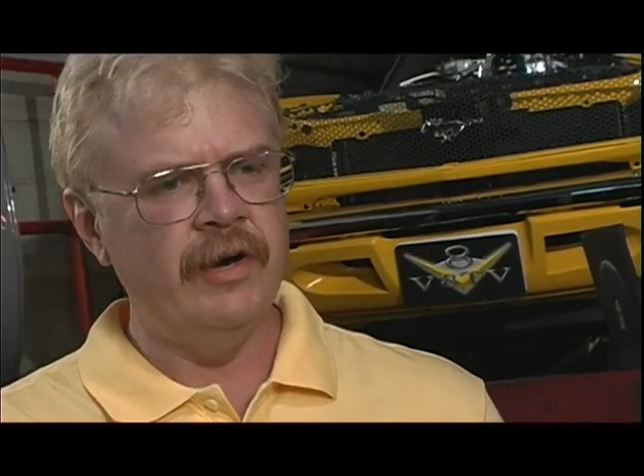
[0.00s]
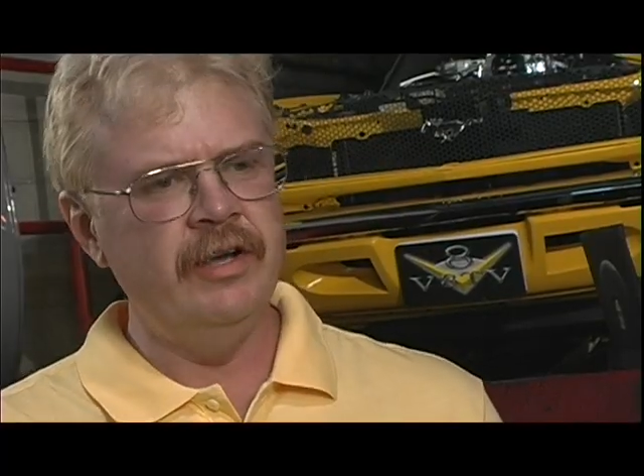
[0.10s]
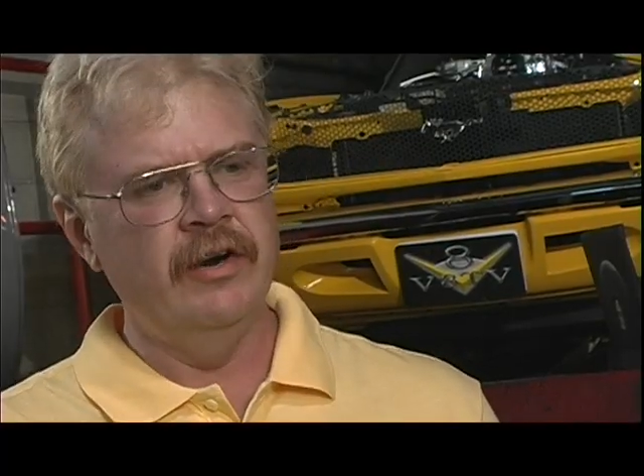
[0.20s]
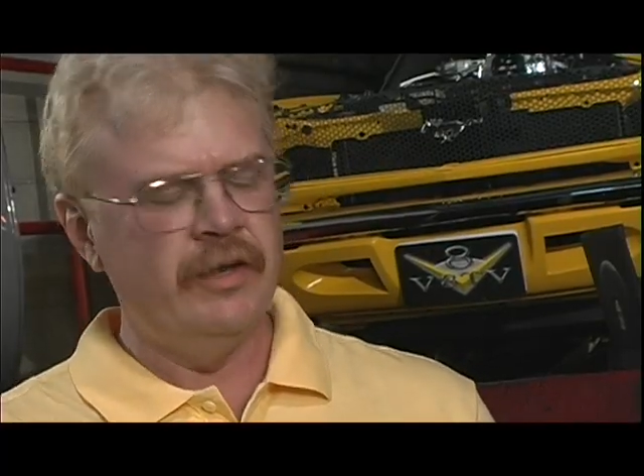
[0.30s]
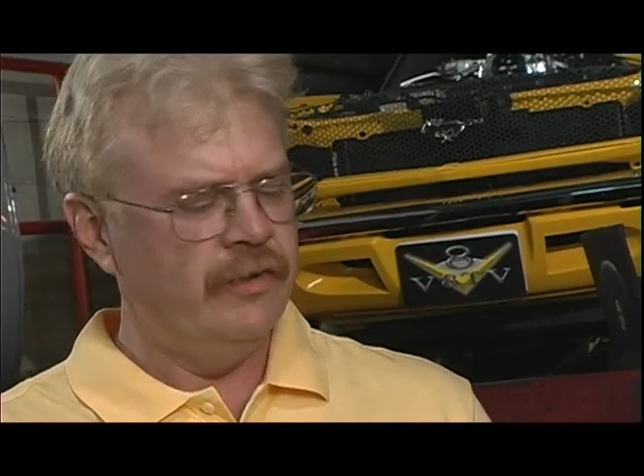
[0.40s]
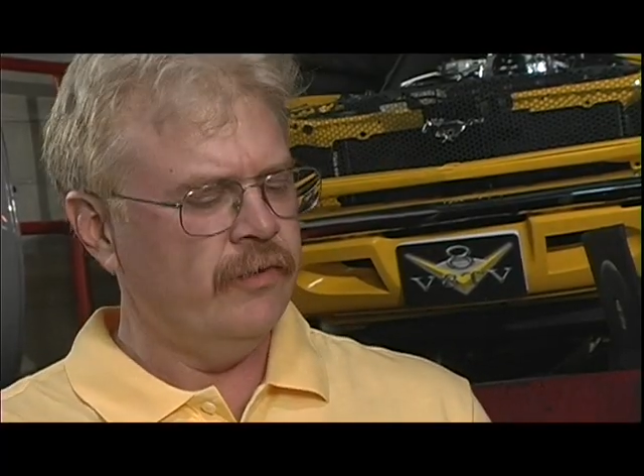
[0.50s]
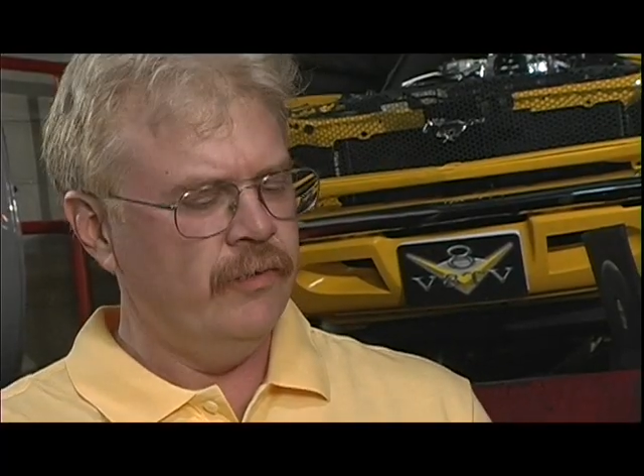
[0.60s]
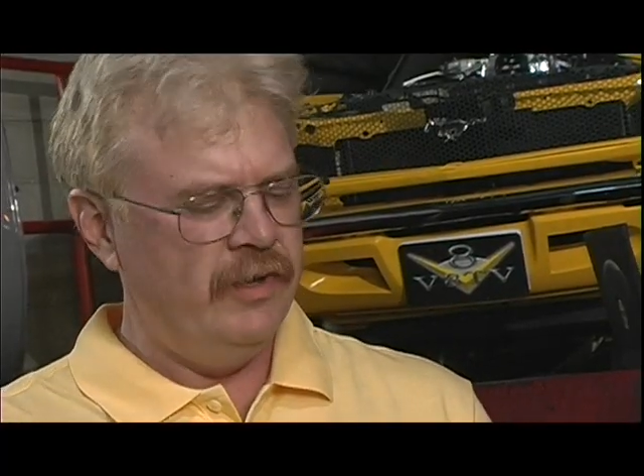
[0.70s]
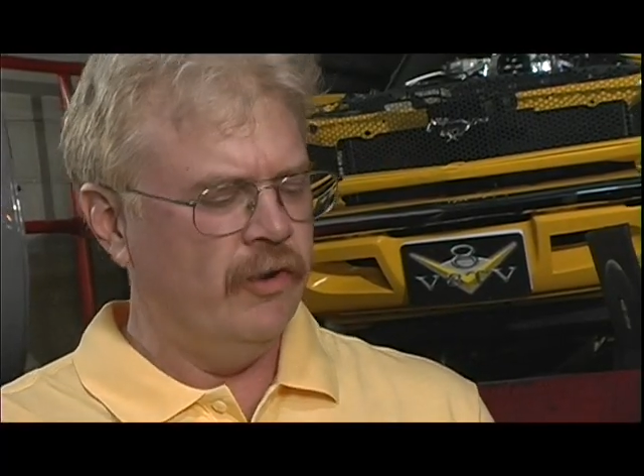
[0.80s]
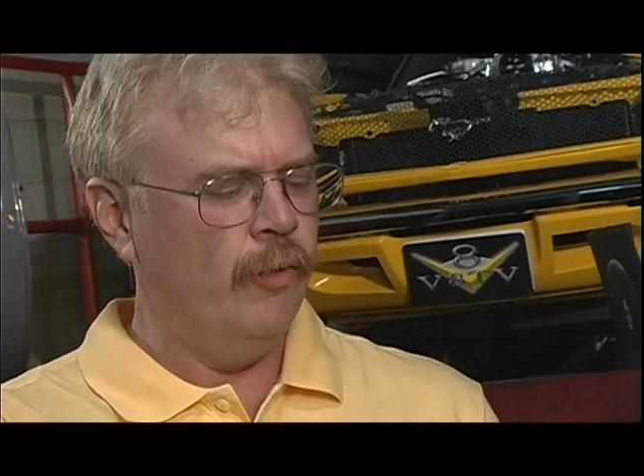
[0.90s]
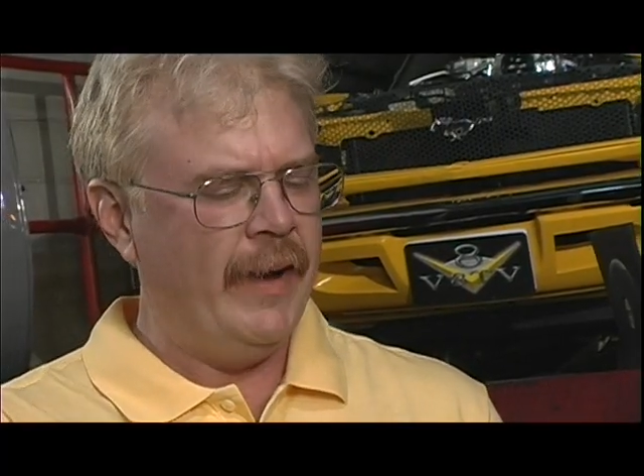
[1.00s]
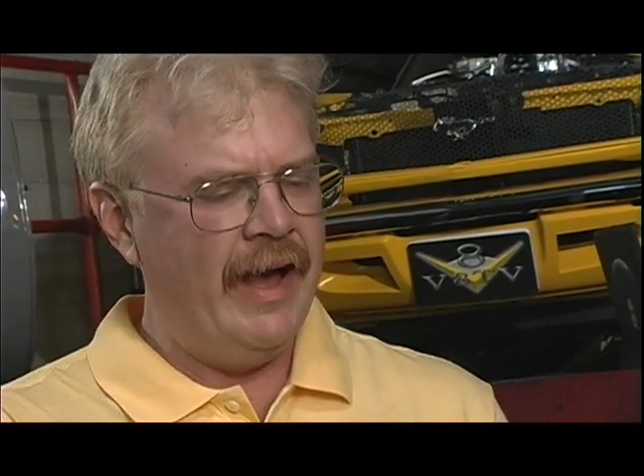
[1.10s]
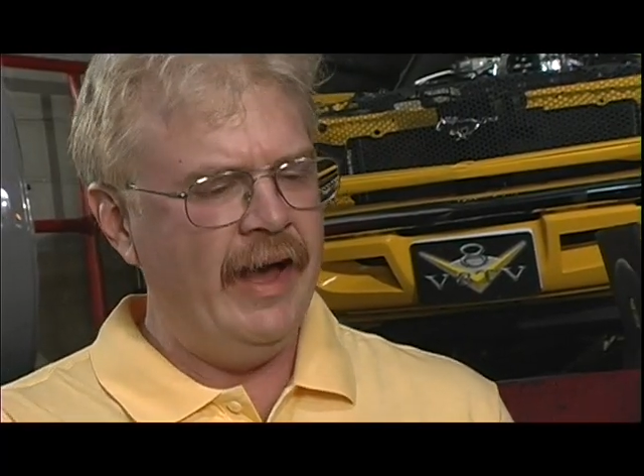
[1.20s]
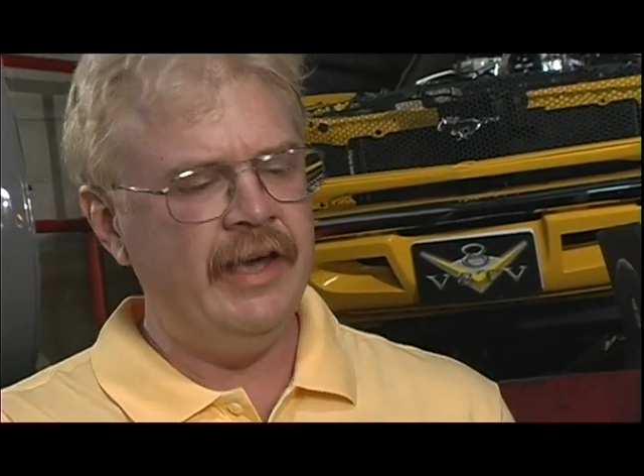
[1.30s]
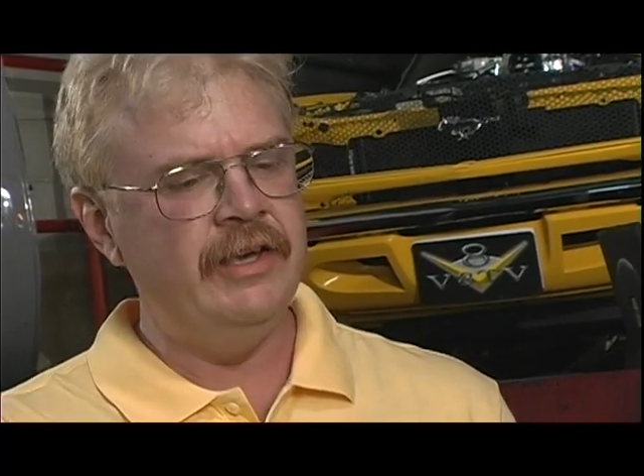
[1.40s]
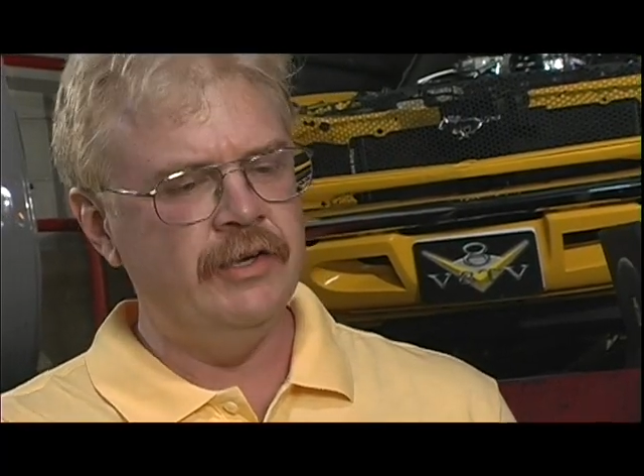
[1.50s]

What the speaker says: You go by, you